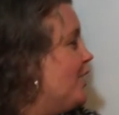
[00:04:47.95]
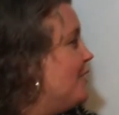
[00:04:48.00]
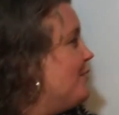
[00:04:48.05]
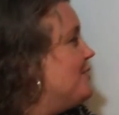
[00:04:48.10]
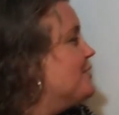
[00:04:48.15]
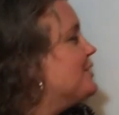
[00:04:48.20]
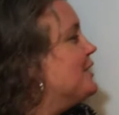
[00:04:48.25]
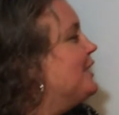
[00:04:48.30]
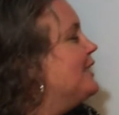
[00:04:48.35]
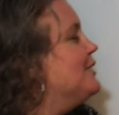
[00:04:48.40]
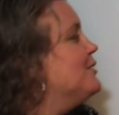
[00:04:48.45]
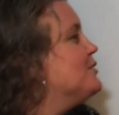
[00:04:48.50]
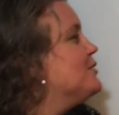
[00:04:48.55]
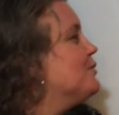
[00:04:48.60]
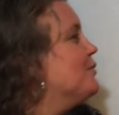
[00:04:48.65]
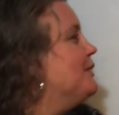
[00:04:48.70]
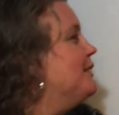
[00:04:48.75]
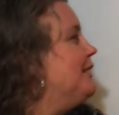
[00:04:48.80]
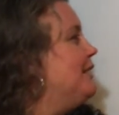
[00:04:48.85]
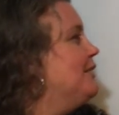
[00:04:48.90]
oftentimes
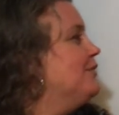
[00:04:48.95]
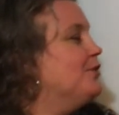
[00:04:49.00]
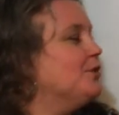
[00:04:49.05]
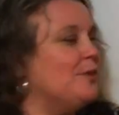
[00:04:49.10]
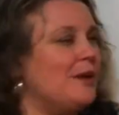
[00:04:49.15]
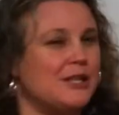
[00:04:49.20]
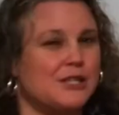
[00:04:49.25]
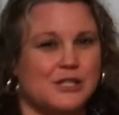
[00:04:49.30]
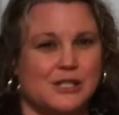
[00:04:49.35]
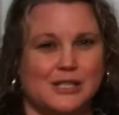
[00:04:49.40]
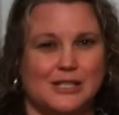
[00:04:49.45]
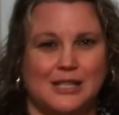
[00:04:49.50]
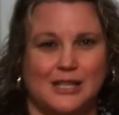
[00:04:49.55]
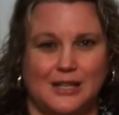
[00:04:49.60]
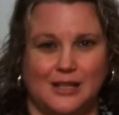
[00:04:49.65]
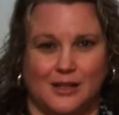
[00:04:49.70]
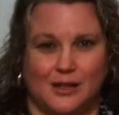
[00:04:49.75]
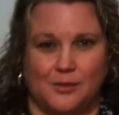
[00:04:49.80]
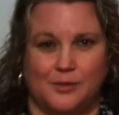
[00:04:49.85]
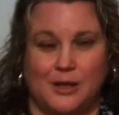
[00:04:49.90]
when inflammation
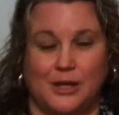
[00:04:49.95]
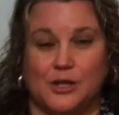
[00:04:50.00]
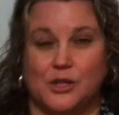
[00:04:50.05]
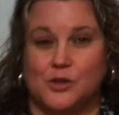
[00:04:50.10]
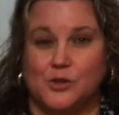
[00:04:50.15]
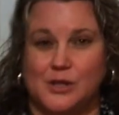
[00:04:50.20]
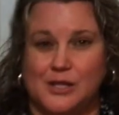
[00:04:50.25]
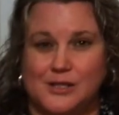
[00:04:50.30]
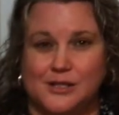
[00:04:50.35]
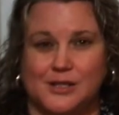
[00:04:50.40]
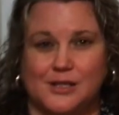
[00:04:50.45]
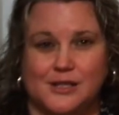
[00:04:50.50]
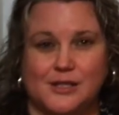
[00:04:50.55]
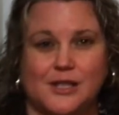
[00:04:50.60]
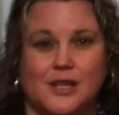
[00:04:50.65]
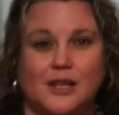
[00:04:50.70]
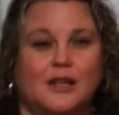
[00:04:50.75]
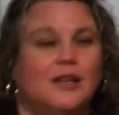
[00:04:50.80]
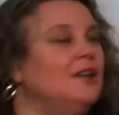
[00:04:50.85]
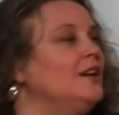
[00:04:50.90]
increases,